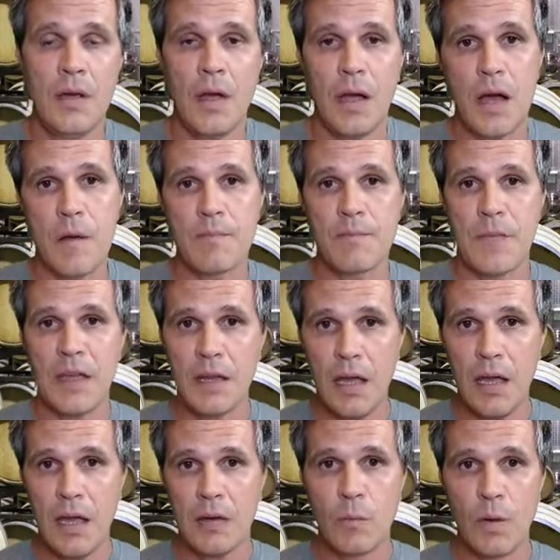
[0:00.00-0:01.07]
Um, and
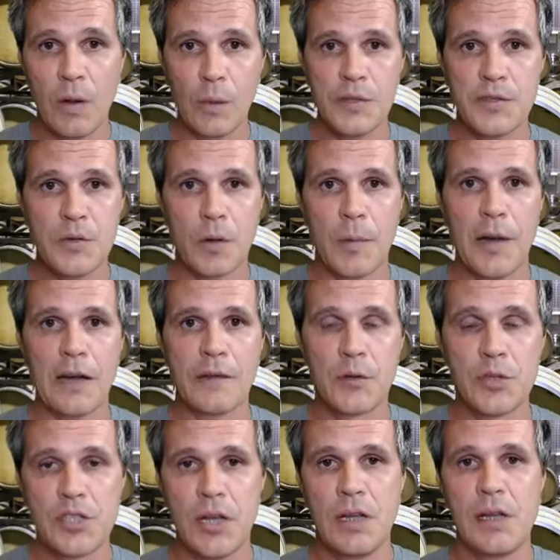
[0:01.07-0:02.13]
again, we always talk about
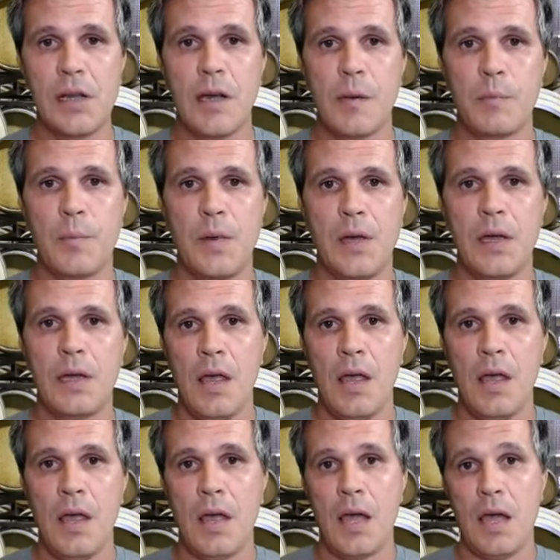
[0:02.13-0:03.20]
Virginia being
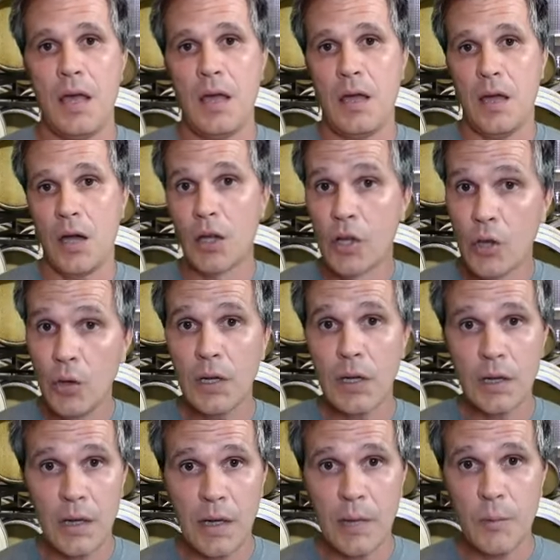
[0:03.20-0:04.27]
a, a, cooler
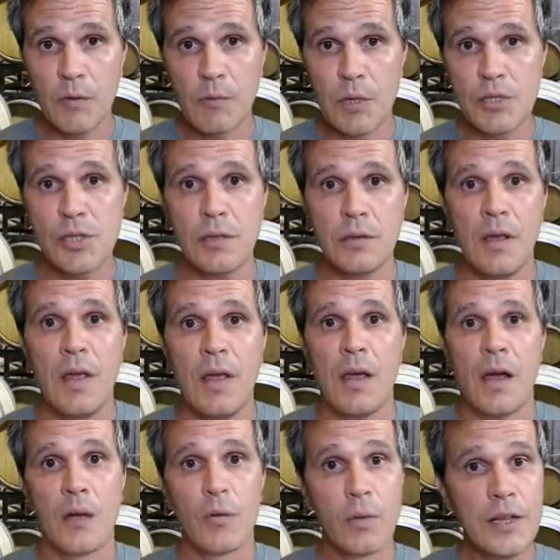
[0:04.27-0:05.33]
climate region,
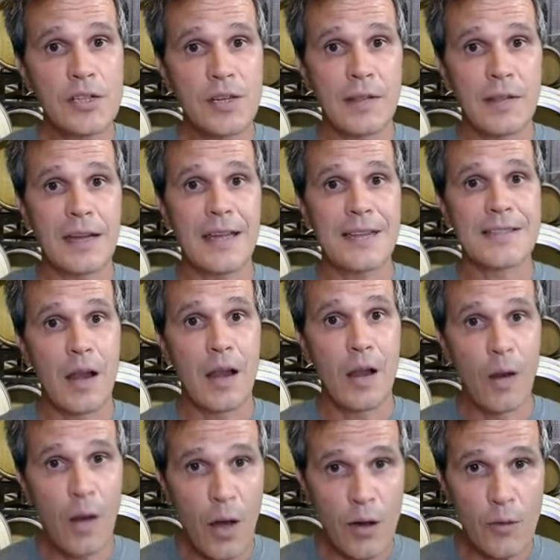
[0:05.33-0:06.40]
a region that gets a
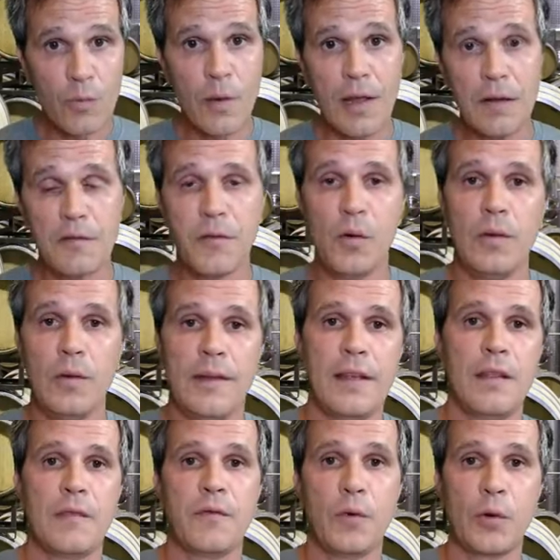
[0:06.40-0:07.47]
lot of rainfall in
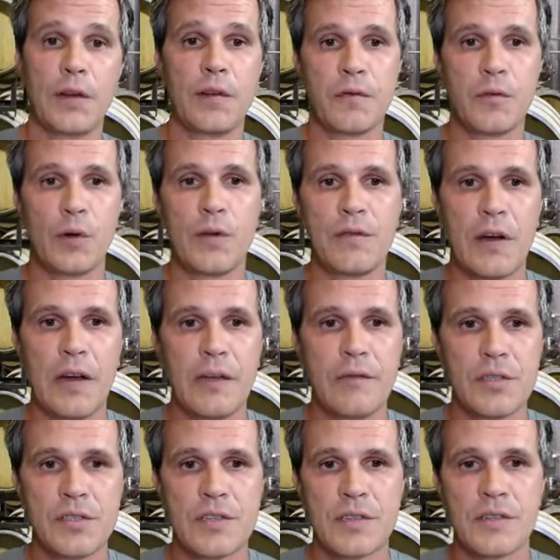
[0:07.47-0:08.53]
the 40 to 45
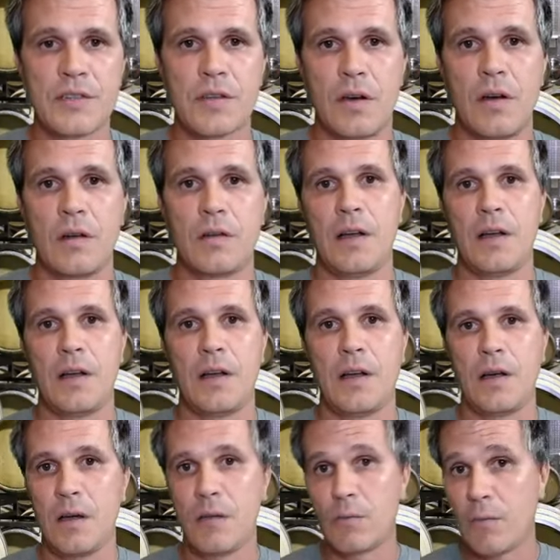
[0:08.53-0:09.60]
inches of
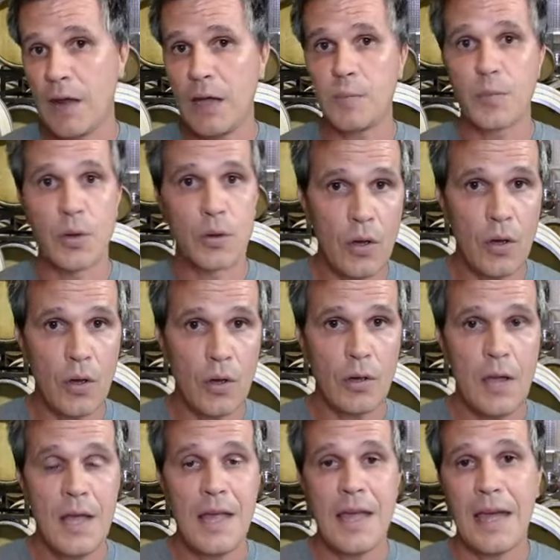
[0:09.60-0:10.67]
uh, rain per year.
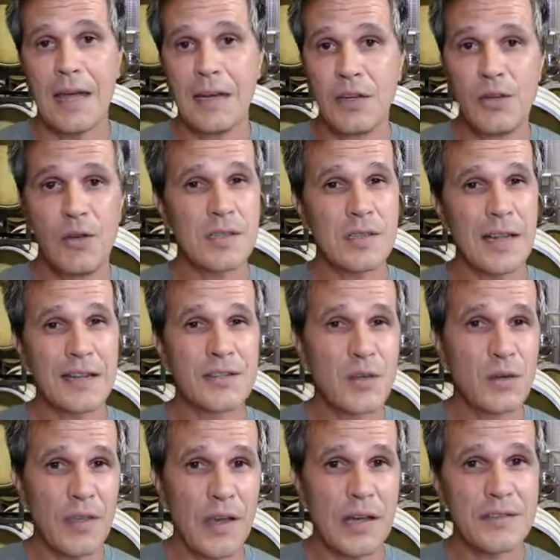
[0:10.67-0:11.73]
And in years like
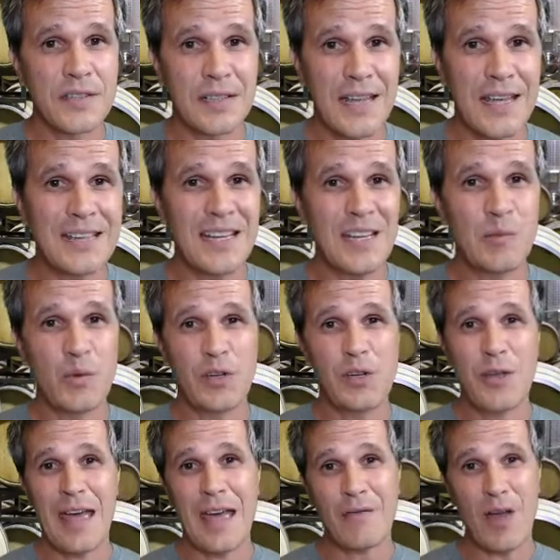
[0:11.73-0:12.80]
2018, when you
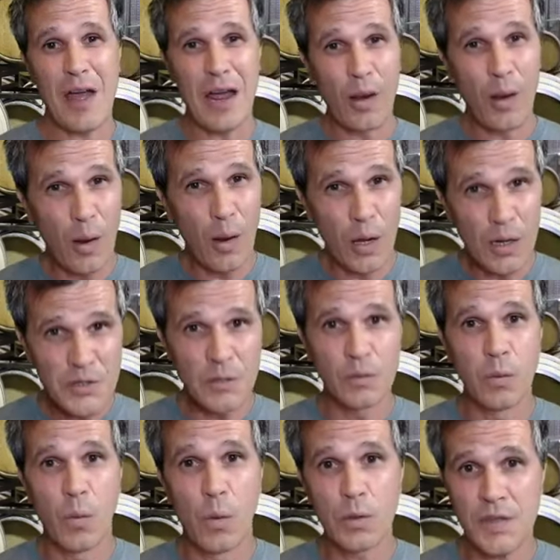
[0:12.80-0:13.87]
have a lot of
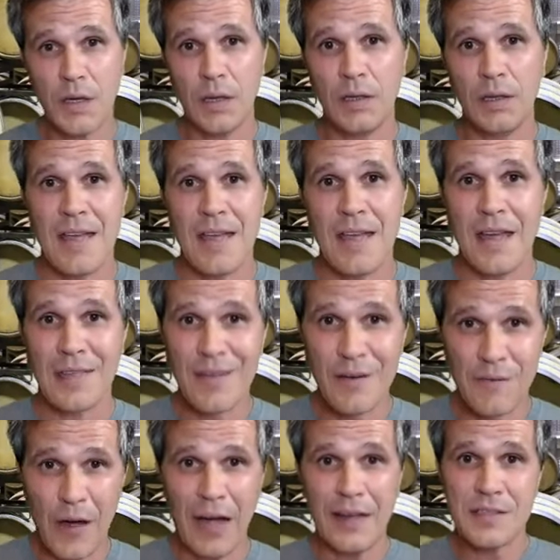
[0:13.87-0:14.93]
water and the
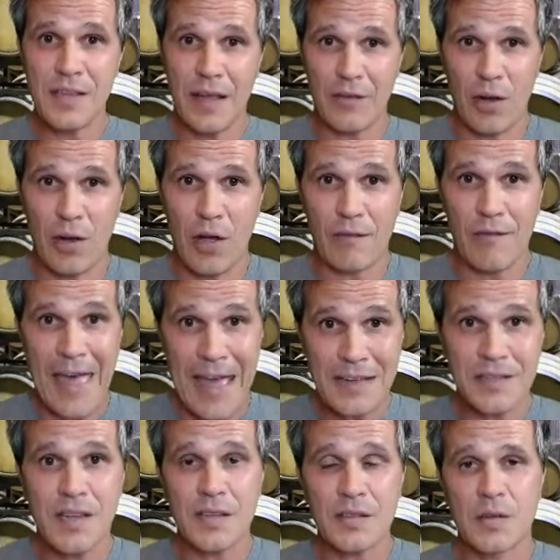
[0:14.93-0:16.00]
vines have a lot of
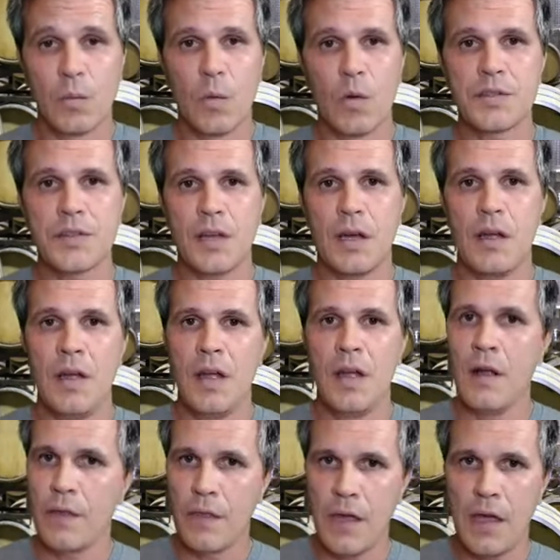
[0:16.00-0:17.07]
access to water,
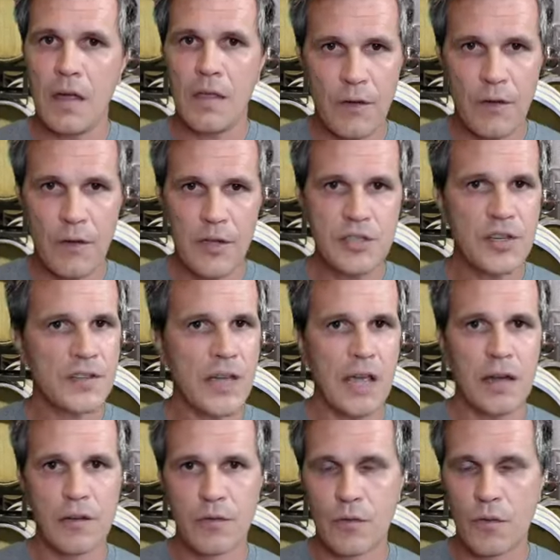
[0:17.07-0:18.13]
their, their
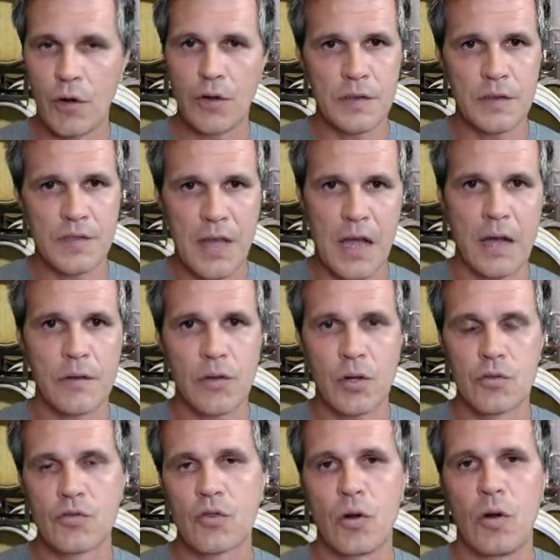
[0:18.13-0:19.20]
vegetative growth is out of
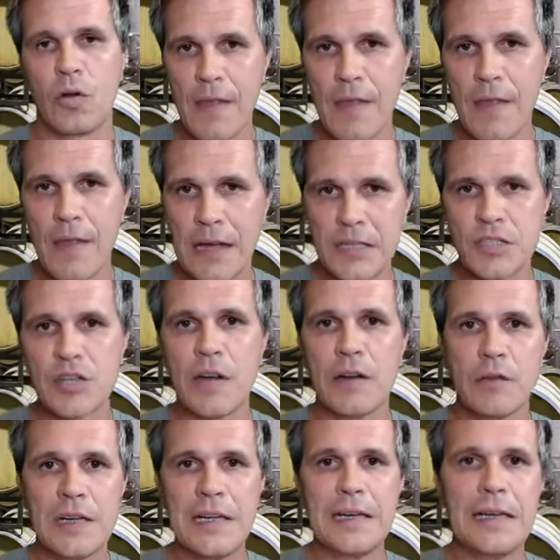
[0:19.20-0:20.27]
control. And that
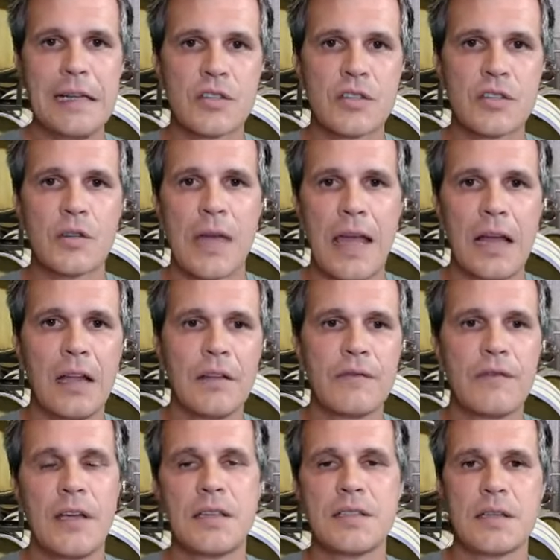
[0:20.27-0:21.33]
generally leads to
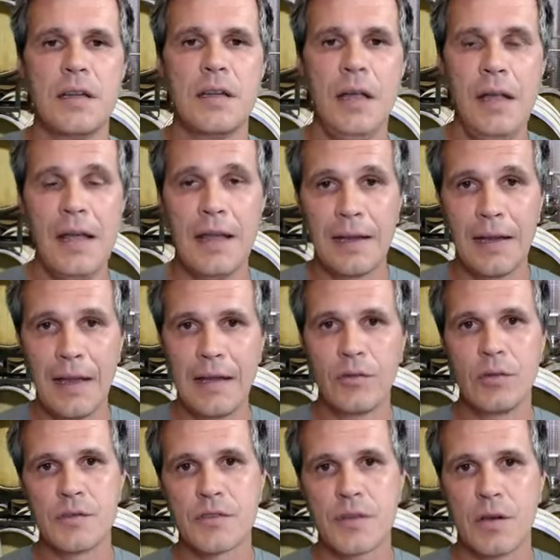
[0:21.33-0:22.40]
elevated
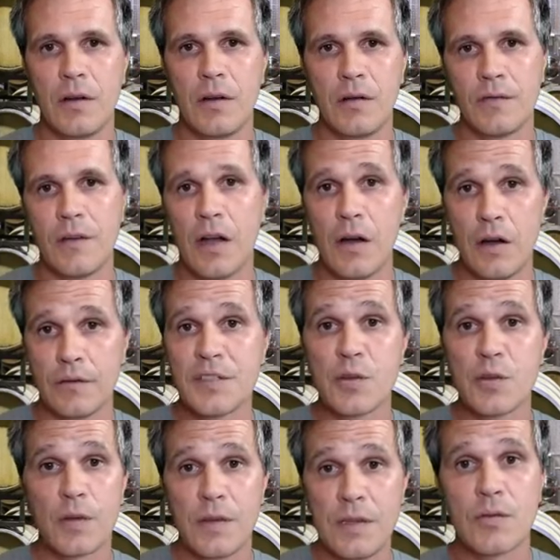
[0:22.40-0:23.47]
levels of, uh, of sort
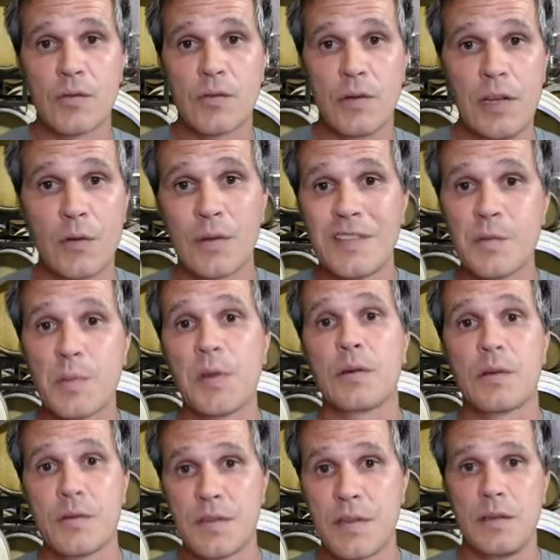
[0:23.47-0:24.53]
of these green or these
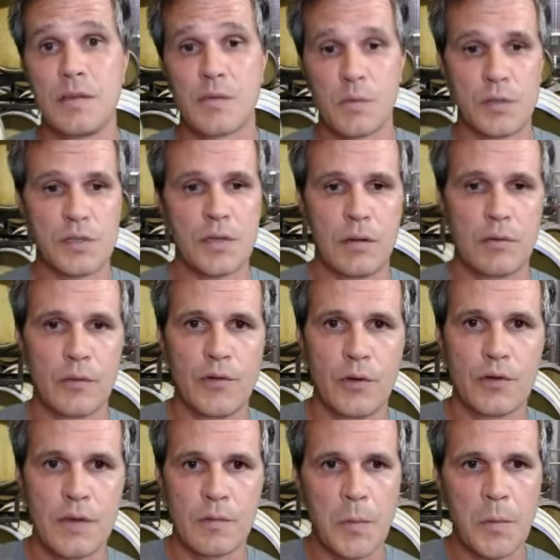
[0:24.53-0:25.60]
pyrazines, which I'll refer
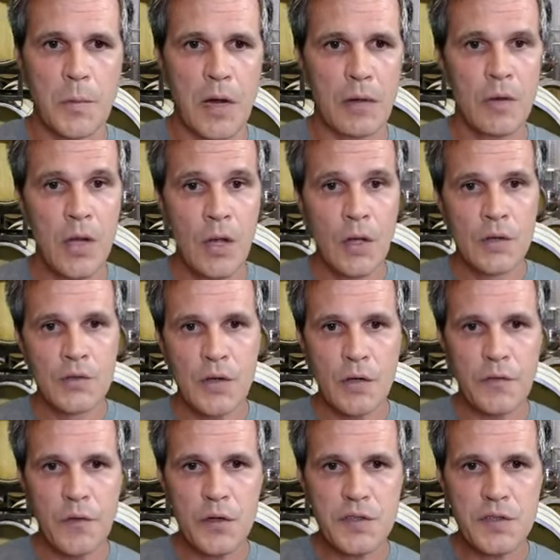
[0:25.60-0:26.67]
to them from now on. So the
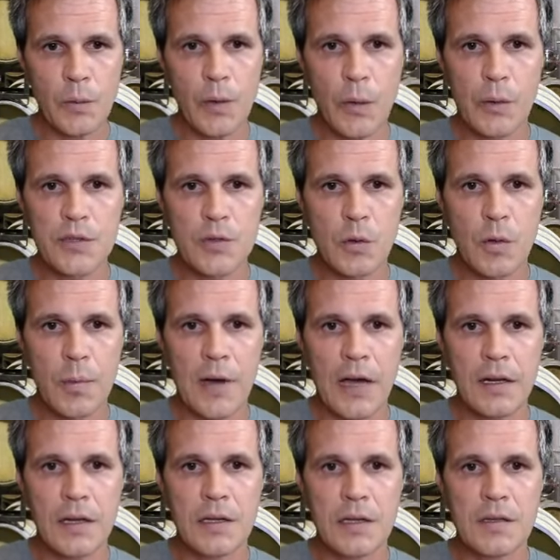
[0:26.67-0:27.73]
first thing we always talk
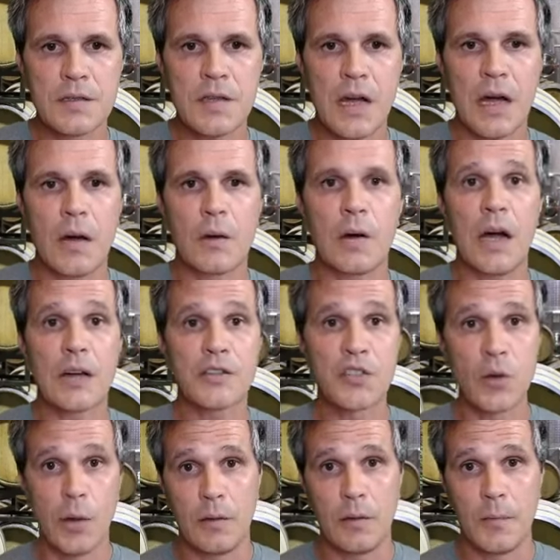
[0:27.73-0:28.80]
about is our, our
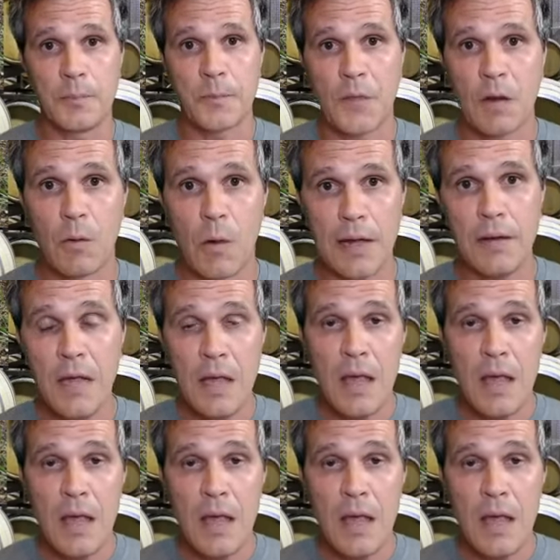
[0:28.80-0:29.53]
soil, right?